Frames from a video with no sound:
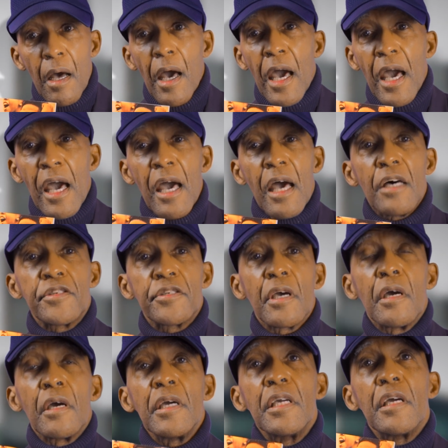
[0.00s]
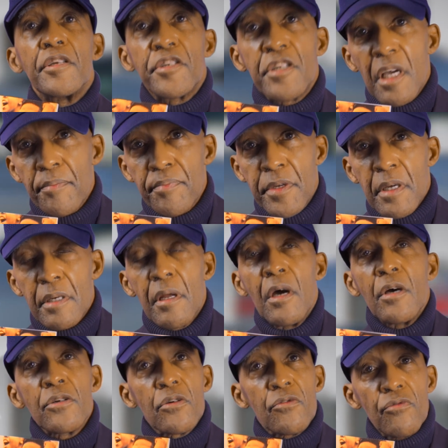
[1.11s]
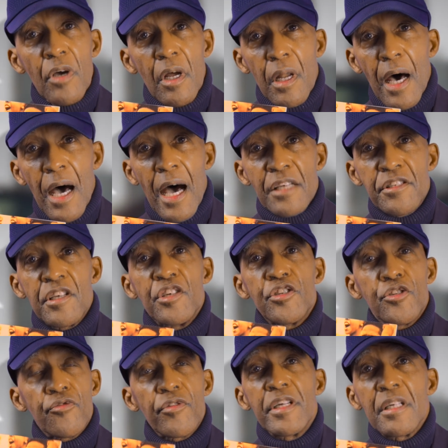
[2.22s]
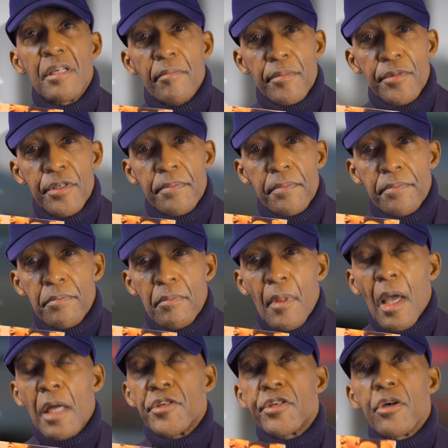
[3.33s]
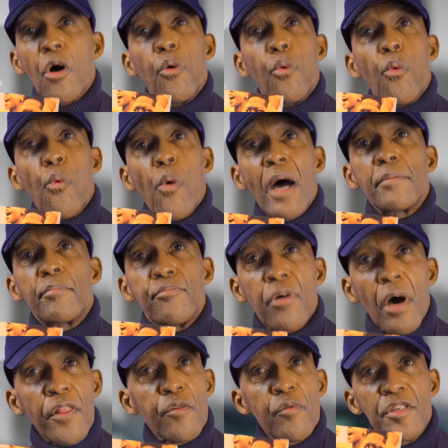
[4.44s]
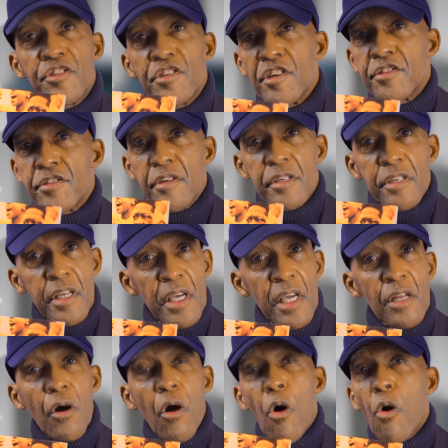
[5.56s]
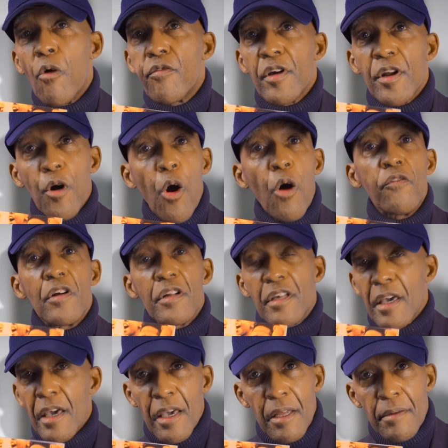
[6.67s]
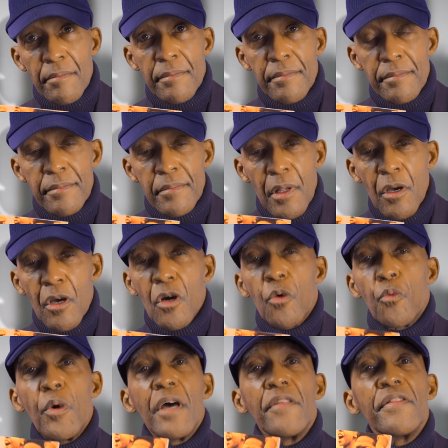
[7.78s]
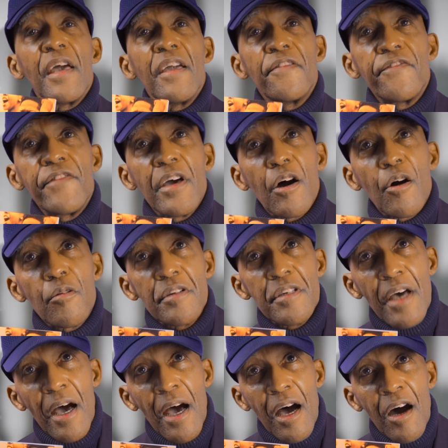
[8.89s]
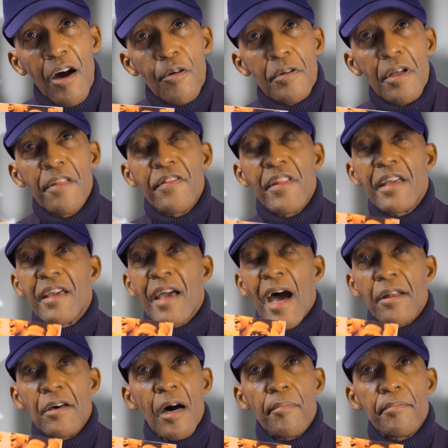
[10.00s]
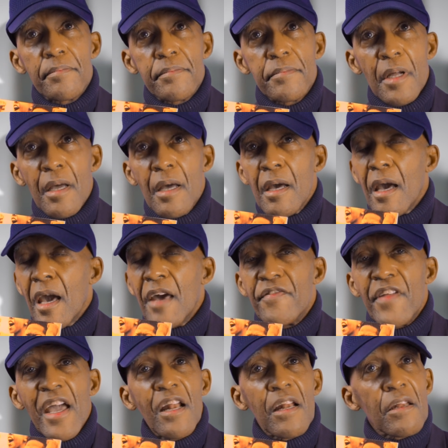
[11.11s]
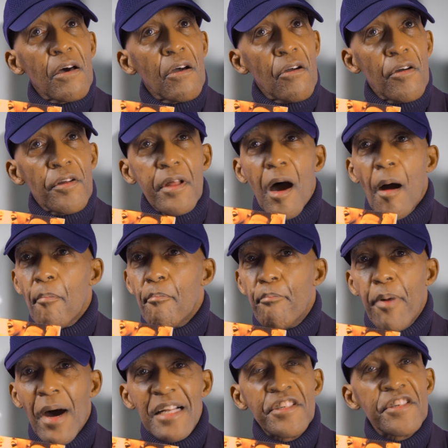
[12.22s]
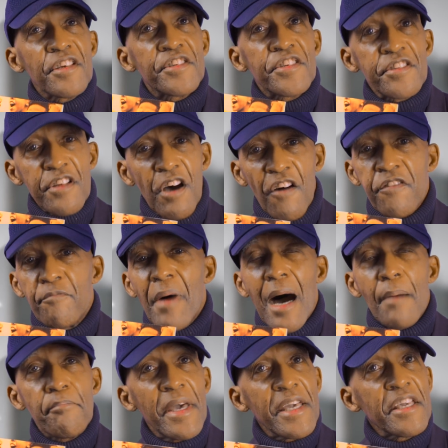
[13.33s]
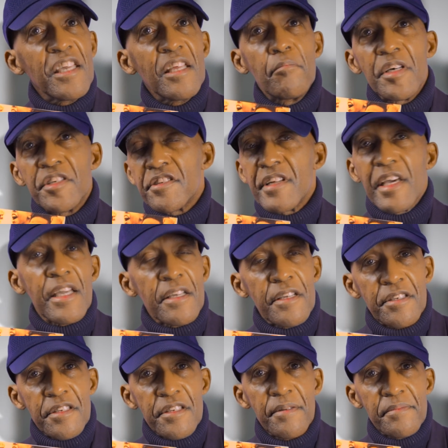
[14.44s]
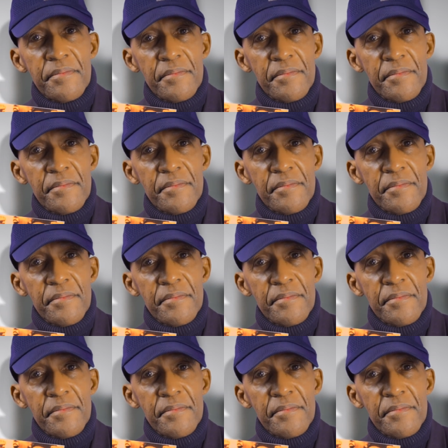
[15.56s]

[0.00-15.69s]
as he attempted to realize his dreams. And so what brother and sister did over and over again, when they fell down, they got up. And they learned a bunch of stuff by making mistakes.